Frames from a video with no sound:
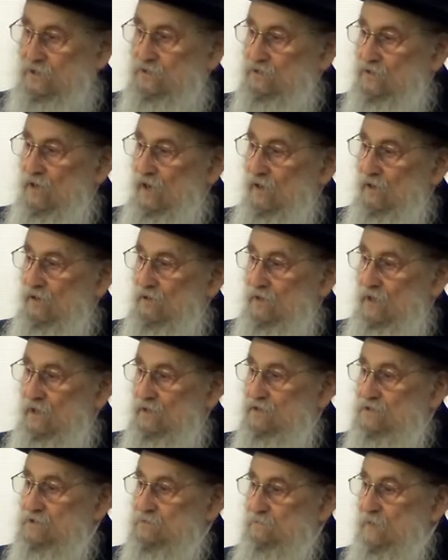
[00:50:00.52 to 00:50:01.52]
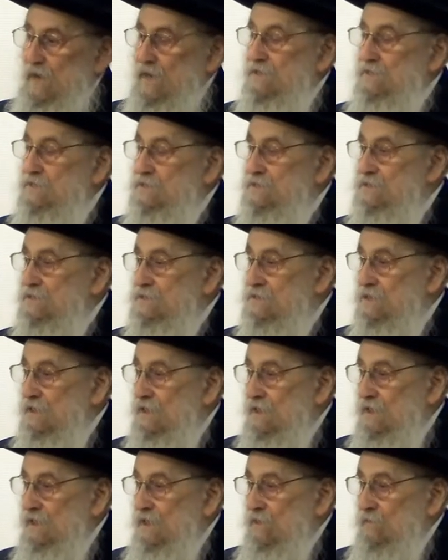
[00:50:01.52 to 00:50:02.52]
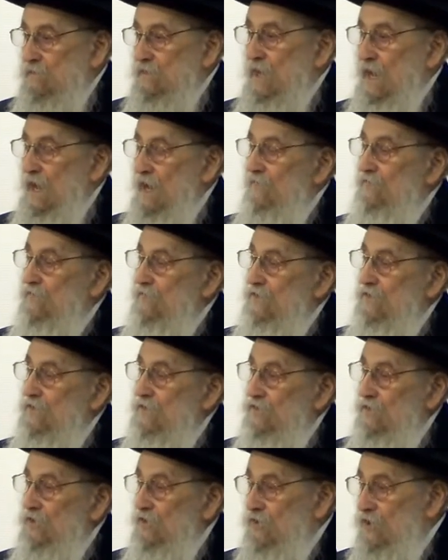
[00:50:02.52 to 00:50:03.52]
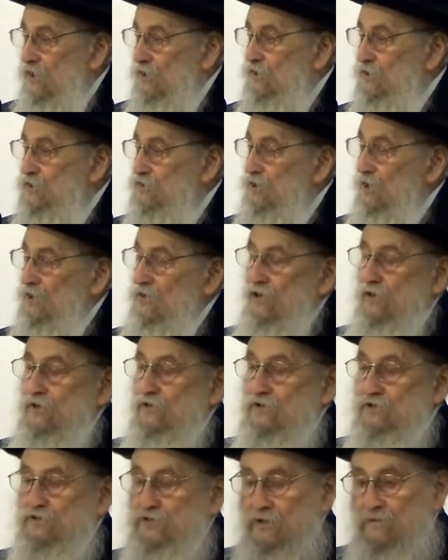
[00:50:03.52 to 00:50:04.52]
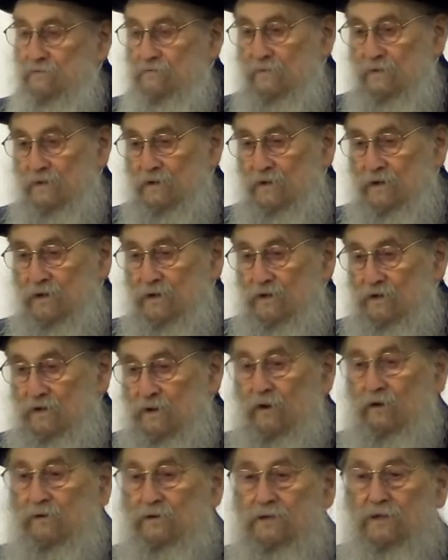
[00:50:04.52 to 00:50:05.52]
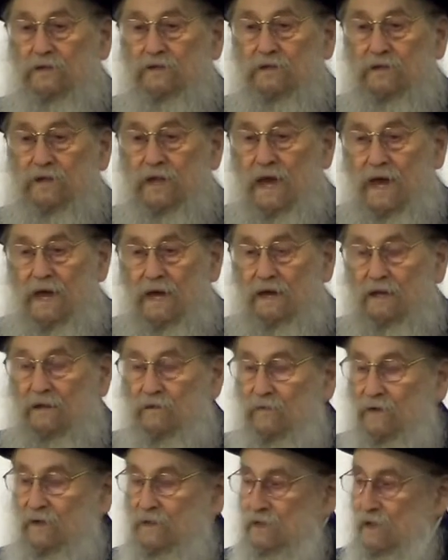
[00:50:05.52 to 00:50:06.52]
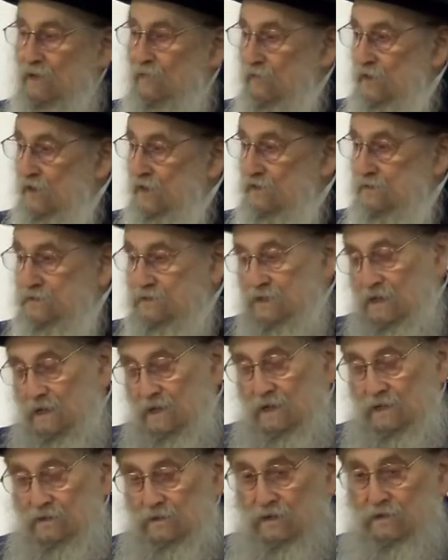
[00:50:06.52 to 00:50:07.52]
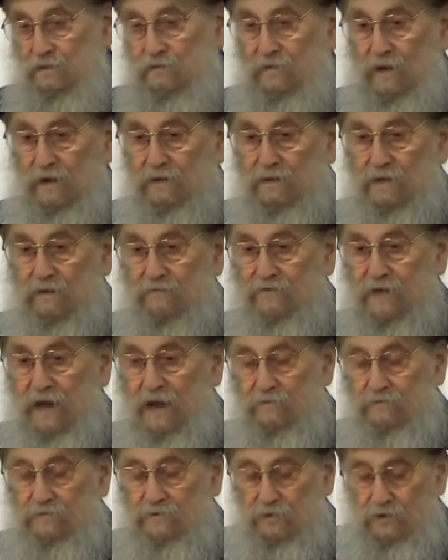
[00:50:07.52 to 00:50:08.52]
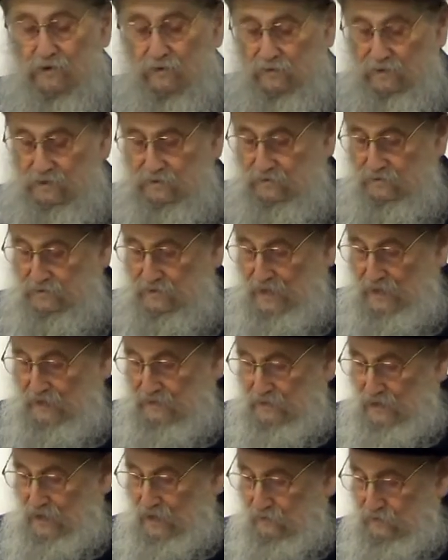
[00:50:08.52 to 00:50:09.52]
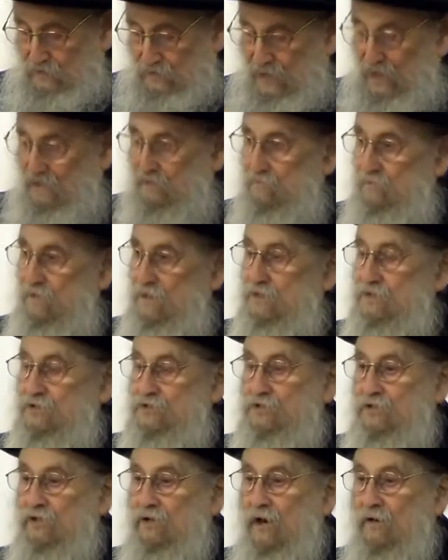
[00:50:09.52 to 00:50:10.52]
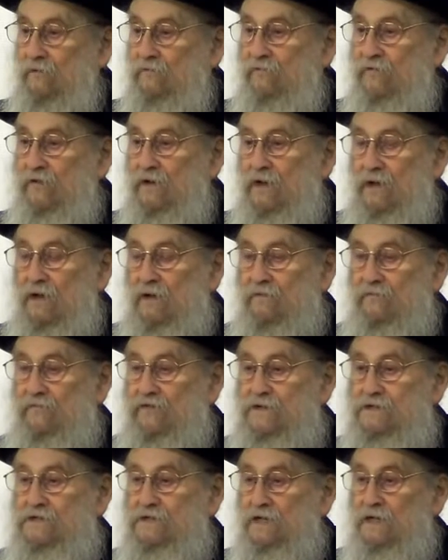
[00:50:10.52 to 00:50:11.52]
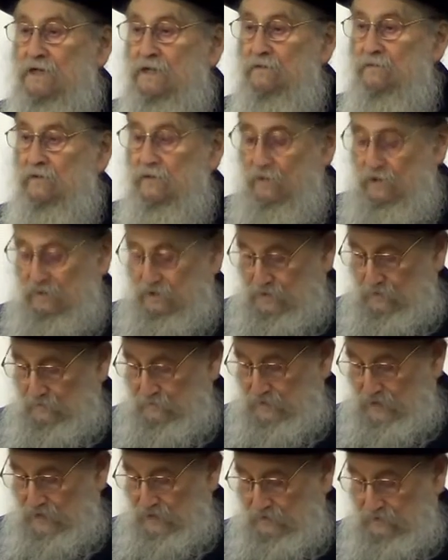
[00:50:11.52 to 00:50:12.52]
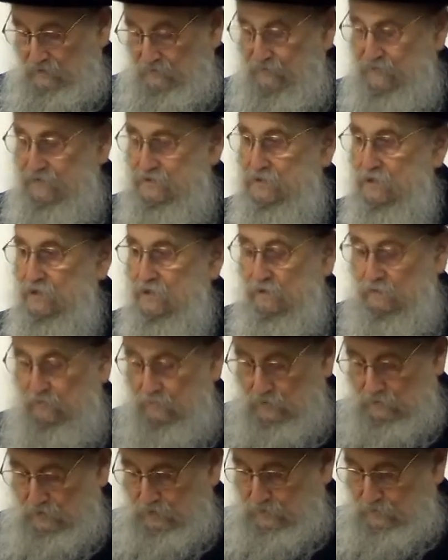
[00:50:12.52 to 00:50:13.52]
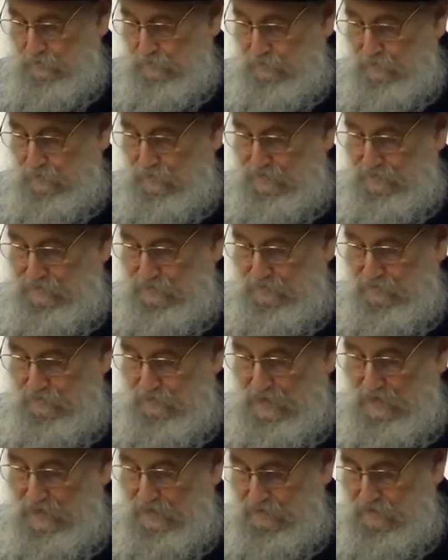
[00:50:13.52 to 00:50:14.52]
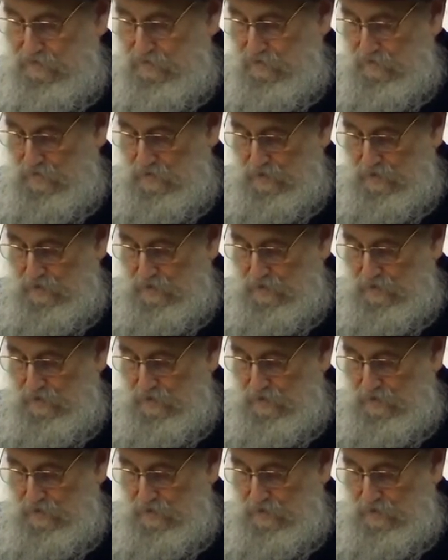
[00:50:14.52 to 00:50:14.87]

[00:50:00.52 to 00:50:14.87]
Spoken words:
as going in space, we have the Kodesh HaKodeshim, going into the Heichel where there was, don't have time to go into that now, in that mixture of physical world and beyond the physical world, which was a reality.